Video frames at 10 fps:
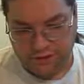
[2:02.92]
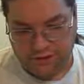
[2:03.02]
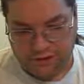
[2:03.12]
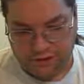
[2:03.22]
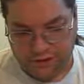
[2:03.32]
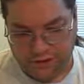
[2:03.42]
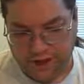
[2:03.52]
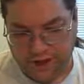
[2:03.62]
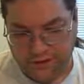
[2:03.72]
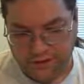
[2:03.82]
of your, your
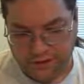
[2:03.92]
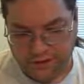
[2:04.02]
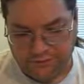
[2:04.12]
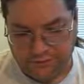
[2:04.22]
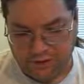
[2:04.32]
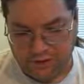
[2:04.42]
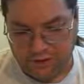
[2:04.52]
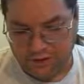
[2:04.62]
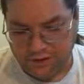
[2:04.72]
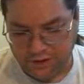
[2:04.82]
hand and, and
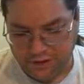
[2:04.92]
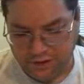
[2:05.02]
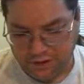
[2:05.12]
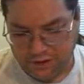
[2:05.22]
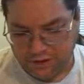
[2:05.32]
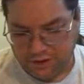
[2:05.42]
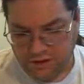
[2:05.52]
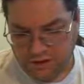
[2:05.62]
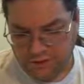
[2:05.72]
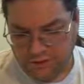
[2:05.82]
forearm
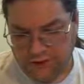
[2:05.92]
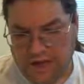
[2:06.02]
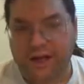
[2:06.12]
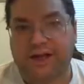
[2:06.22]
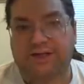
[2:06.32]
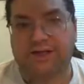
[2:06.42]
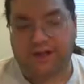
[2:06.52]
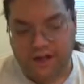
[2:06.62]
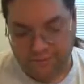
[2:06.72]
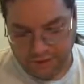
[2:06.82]
through the 9-axis
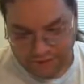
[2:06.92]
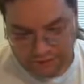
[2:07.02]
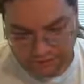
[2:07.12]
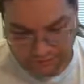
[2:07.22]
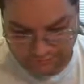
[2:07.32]
IMU.